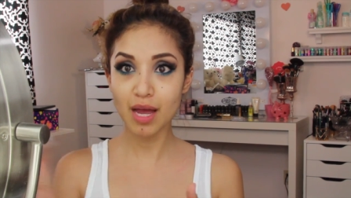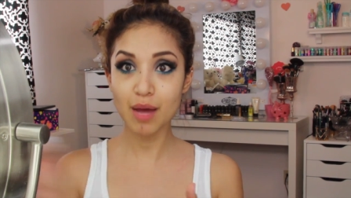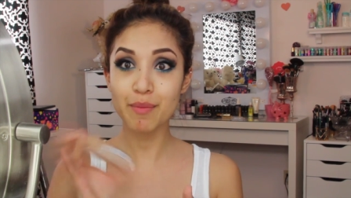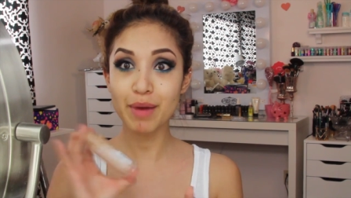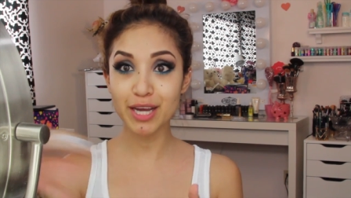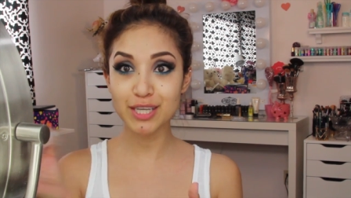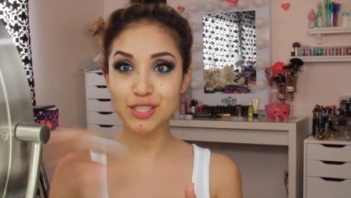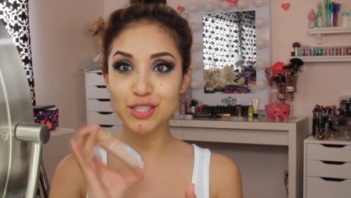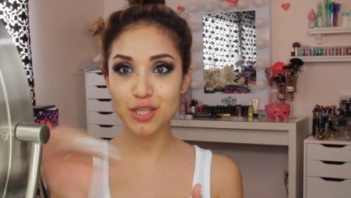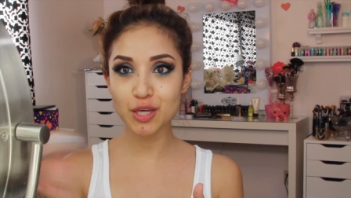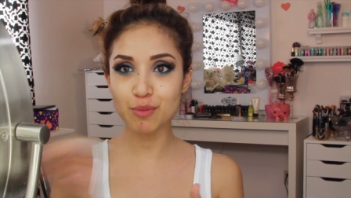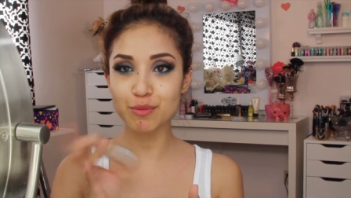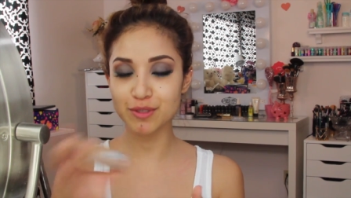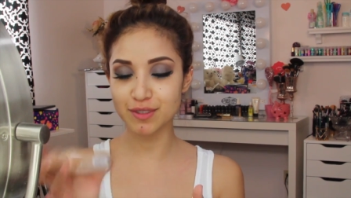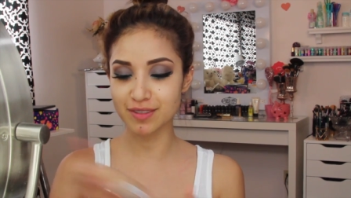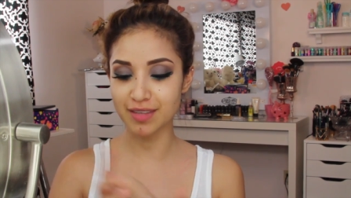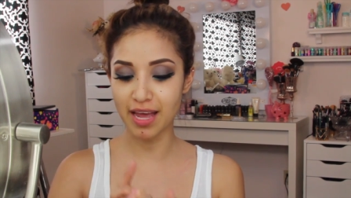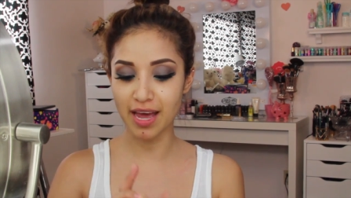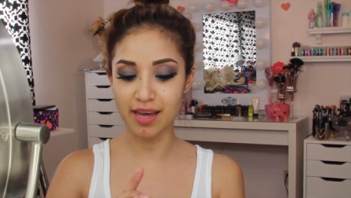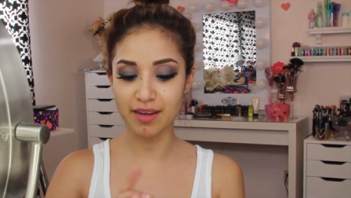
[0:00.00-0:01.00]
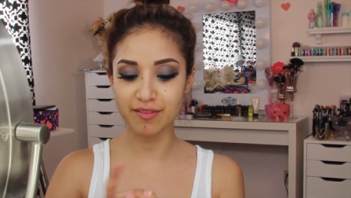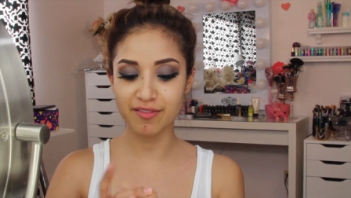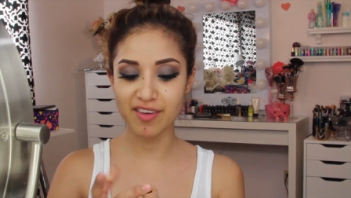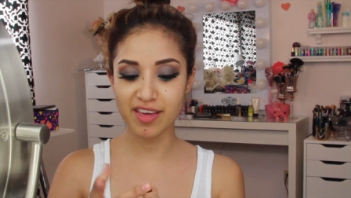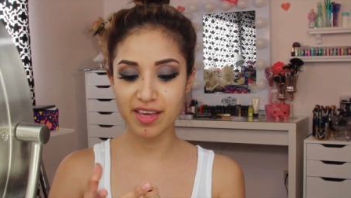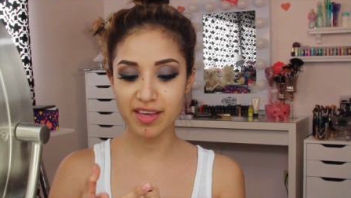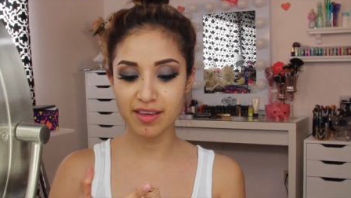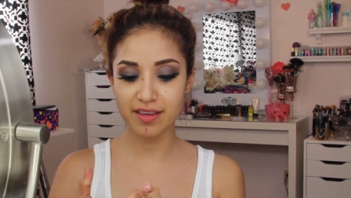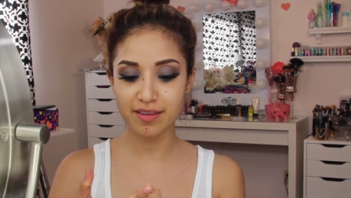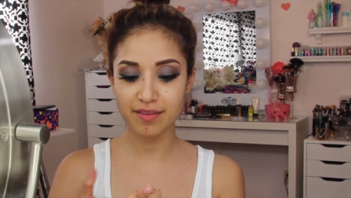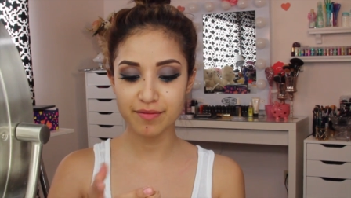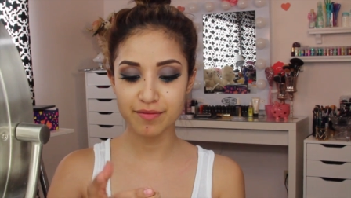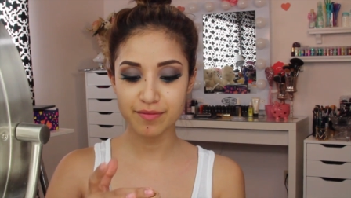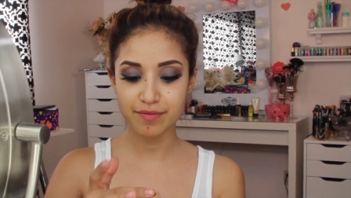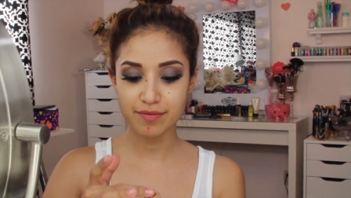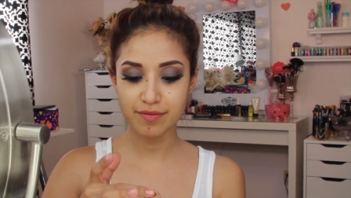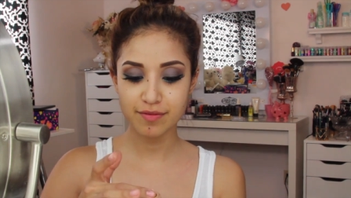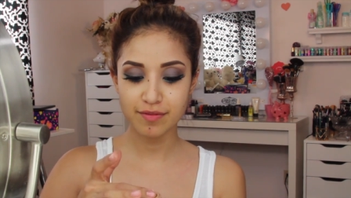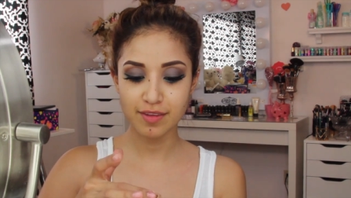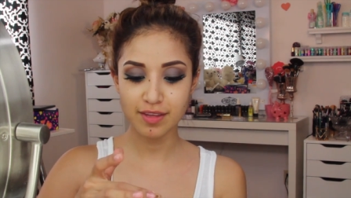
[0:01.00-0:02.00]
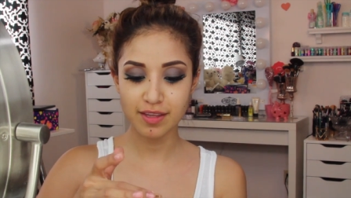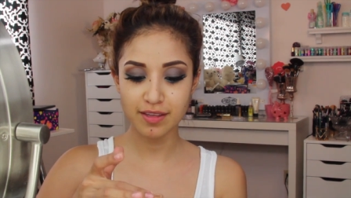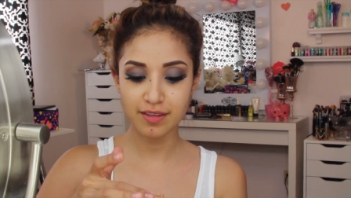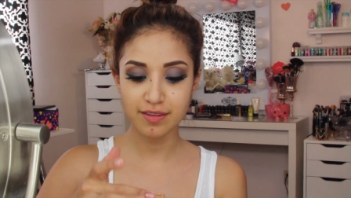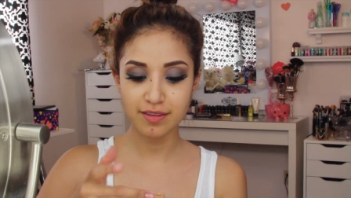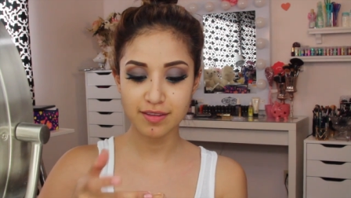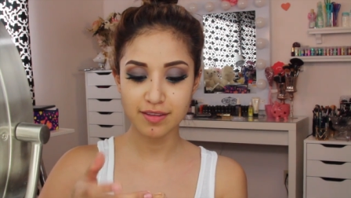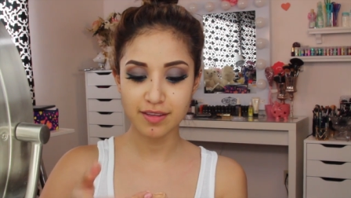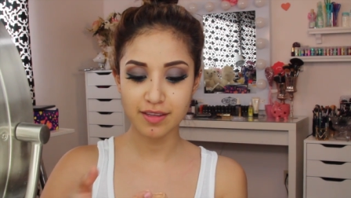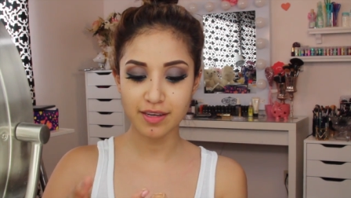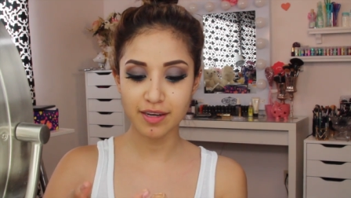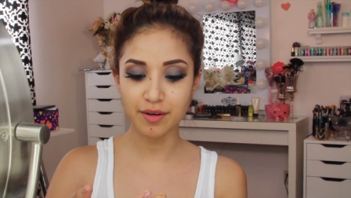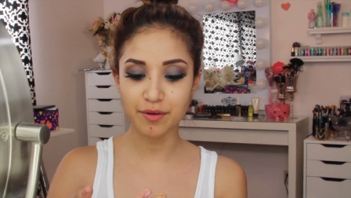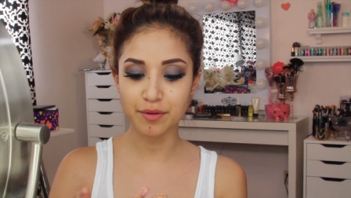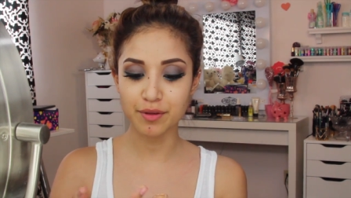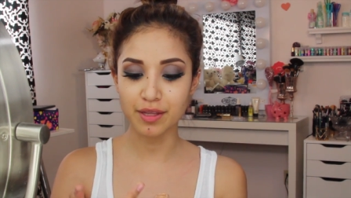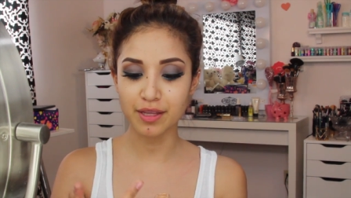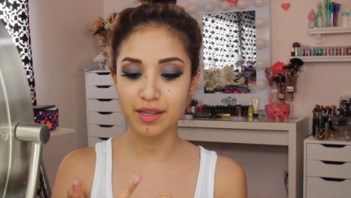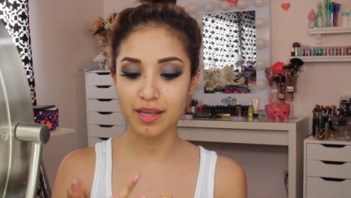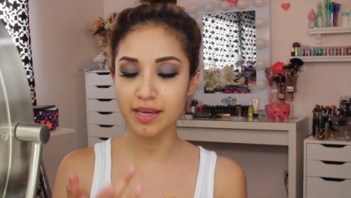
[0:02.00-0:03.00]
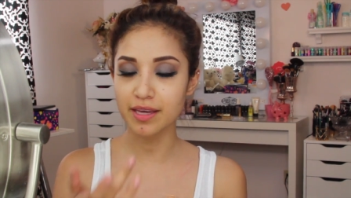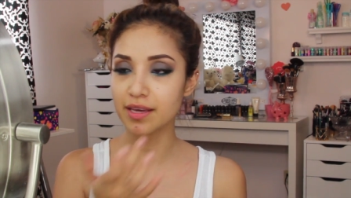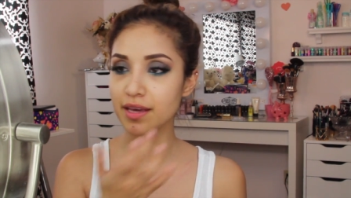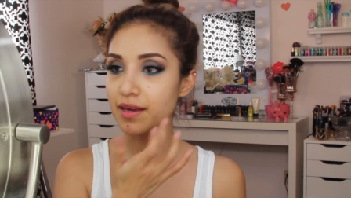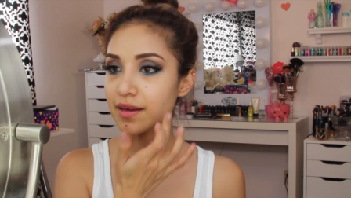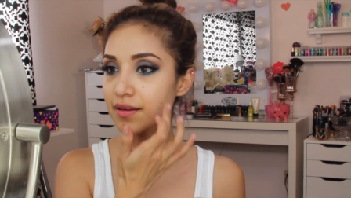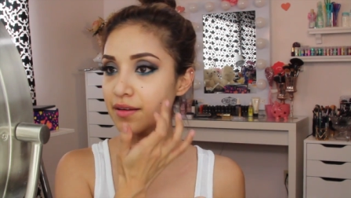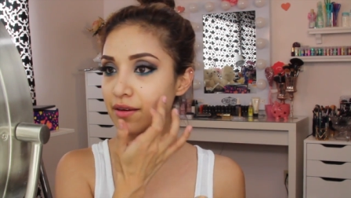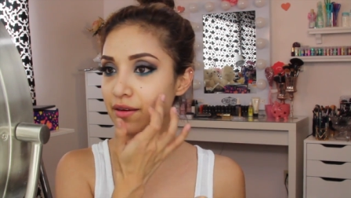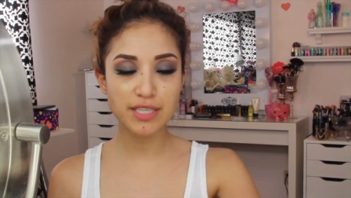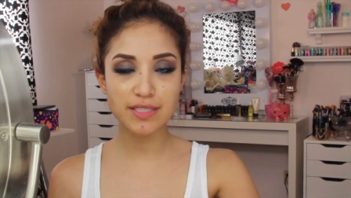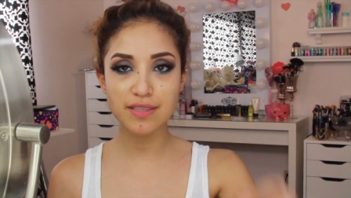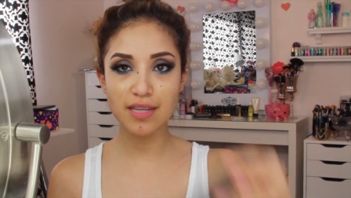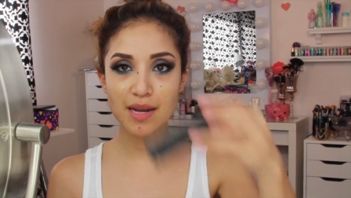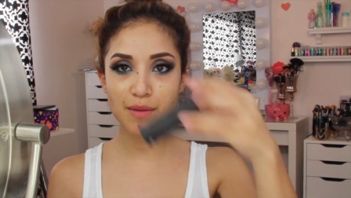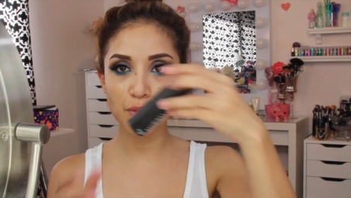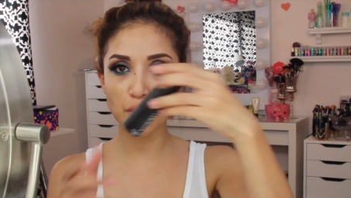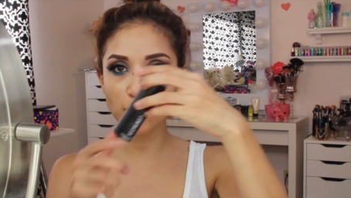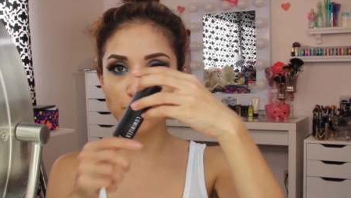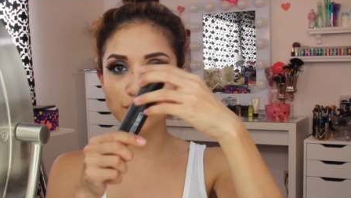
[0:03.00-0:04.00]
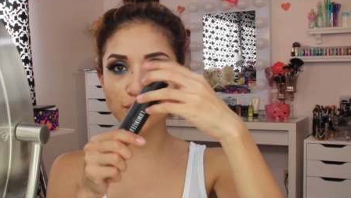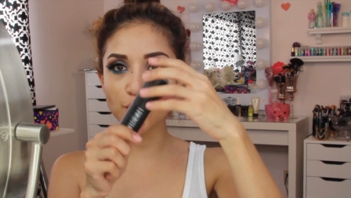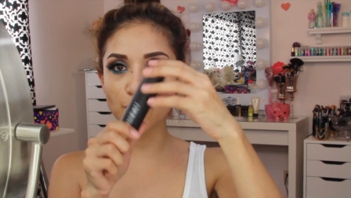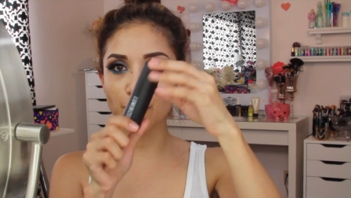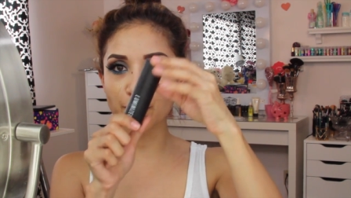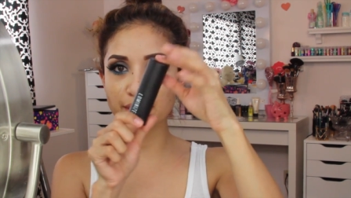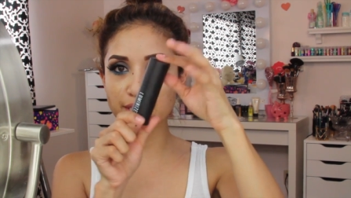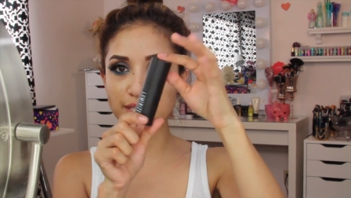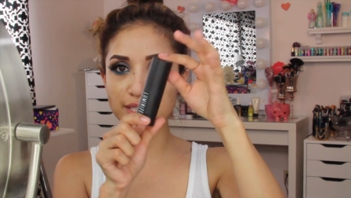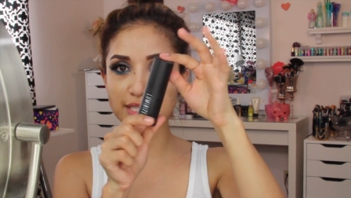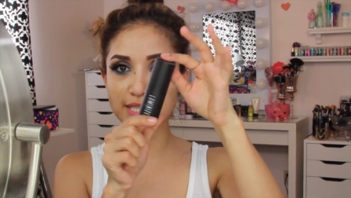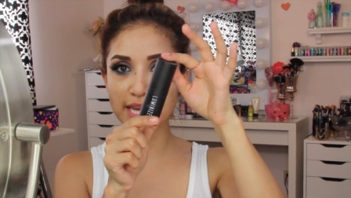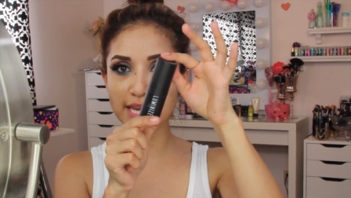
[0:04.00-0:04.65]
I'm actually almost out of it, I really like it. First, and I'm also going to